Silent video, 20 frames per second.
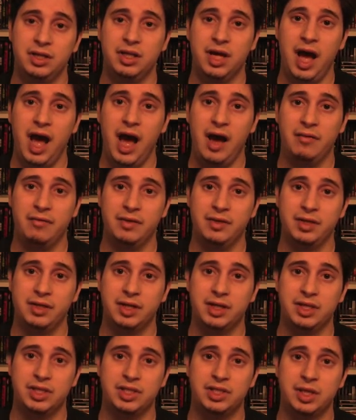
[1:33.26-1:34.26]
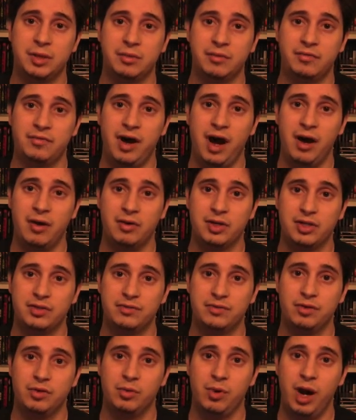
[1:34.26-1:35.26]
having a stomach virus
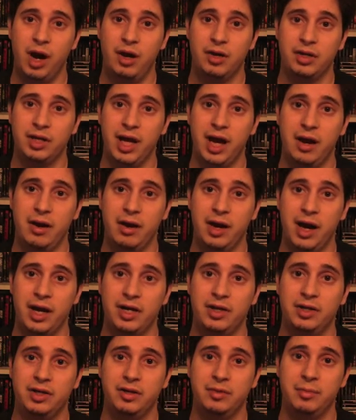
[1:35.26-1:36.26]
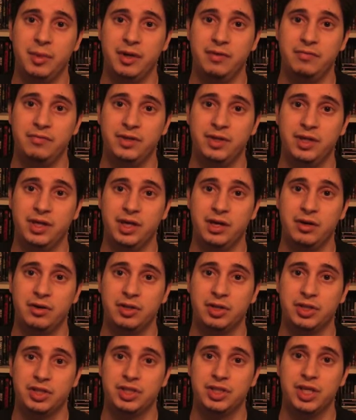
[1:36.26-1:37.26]
for a while now. I couldn't make
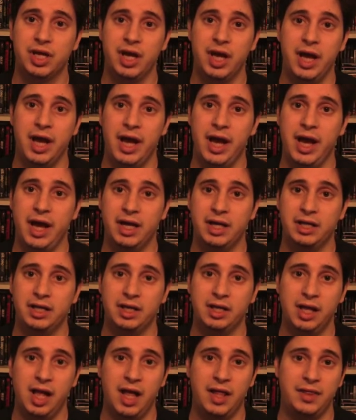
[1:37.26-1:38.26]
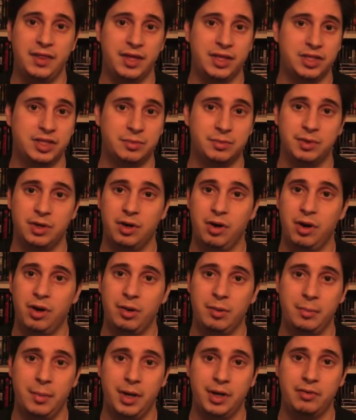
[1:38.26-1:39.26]
videos, and a lot of things have been going
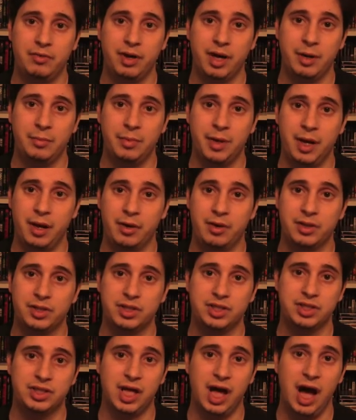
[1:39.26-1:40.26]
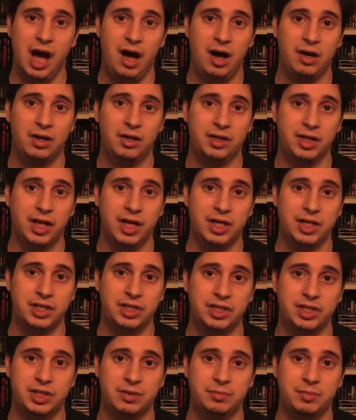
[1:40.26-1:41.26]
on. My grandparents, the
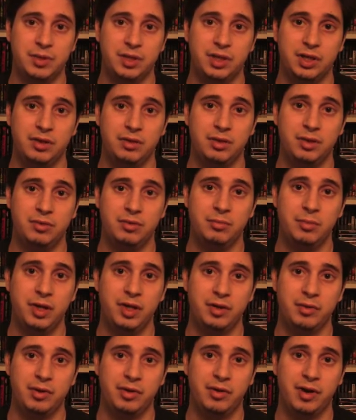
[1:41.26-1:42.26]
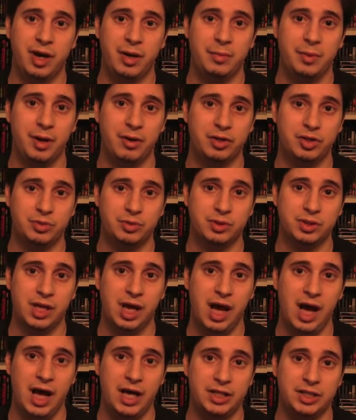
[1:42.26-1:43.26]
holidays have been. My grandparents were in the
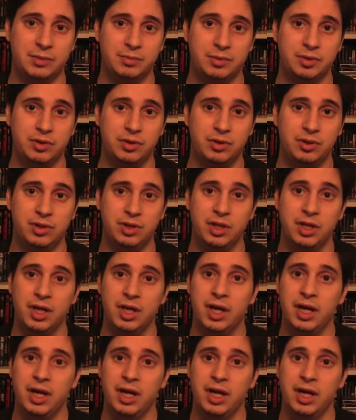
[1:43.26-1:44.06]
hospital,